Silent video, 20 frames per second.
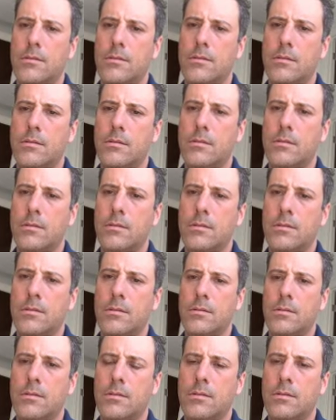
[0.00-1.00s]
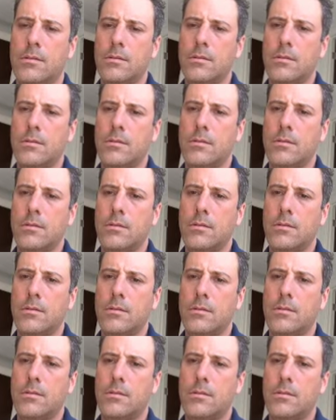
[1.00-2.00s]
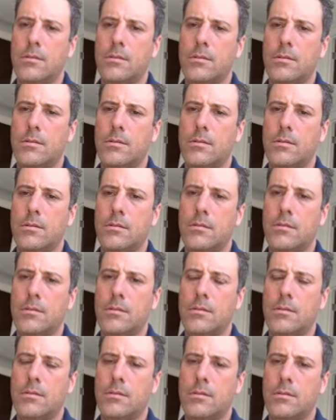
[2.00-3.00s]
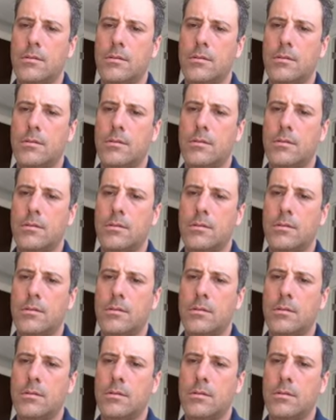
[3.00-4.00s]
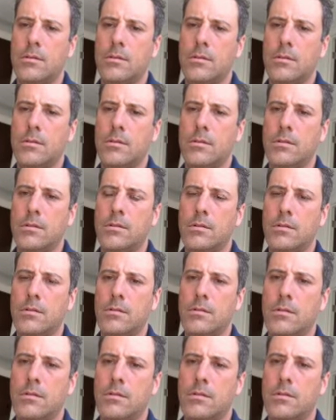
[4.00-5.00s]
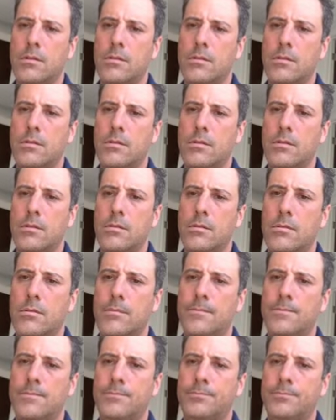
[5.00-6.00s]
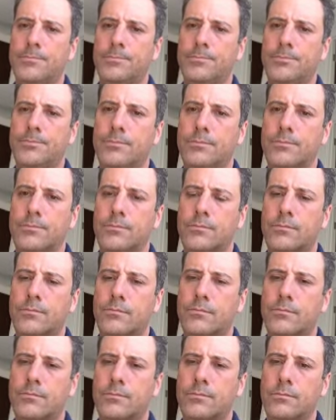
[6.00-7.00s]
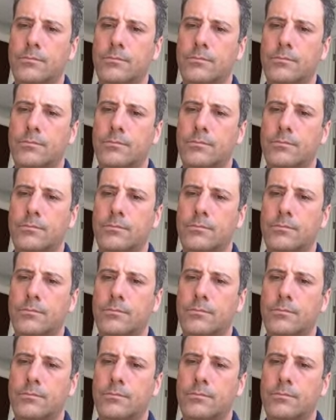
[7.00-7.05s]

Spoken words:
This person isn't speaking.